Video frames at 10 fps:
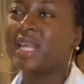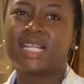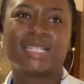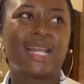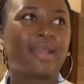
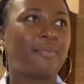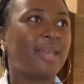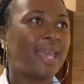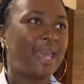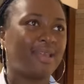it's like
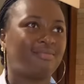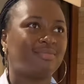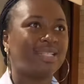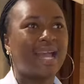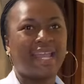
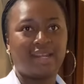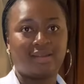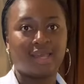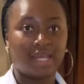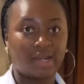
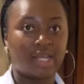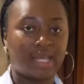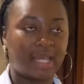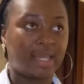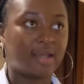nine here in
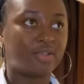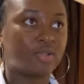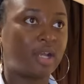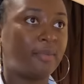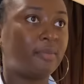Kenya, so
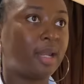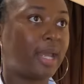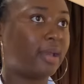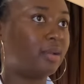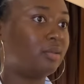that may be
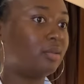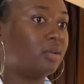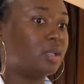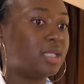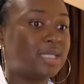like
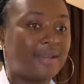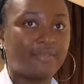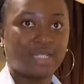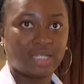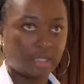
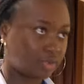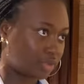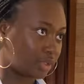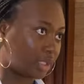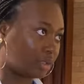seven in
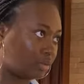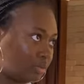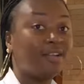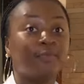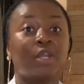Nigeria.
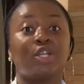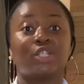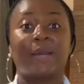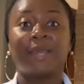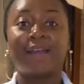
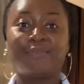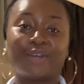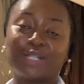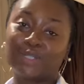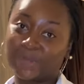So I'm here for
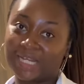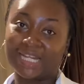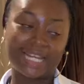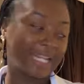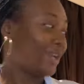a
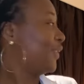training, an